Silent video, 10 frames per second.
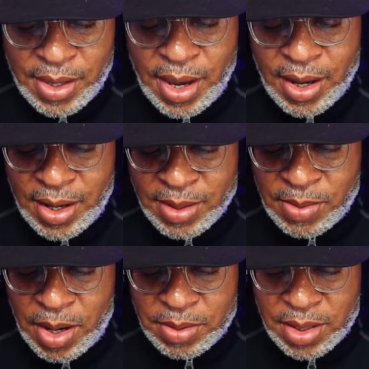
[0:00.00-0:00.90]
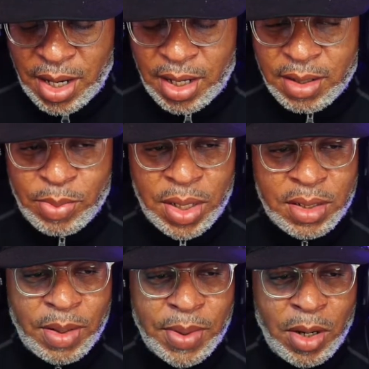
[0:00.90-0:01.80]
yeah, that's what I was saying. His
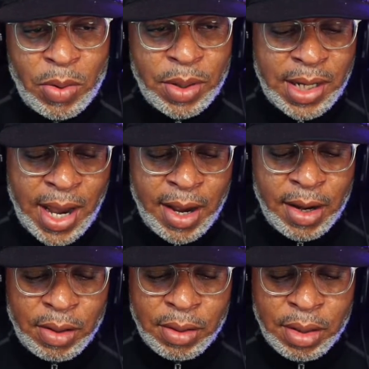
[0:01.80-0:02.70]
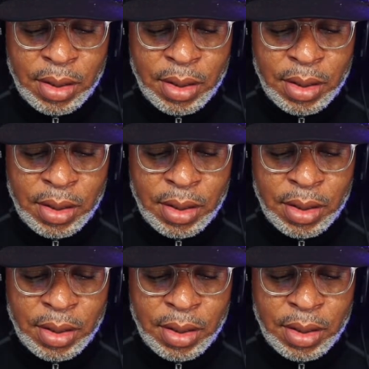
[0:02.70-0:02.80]
minutes have been going down,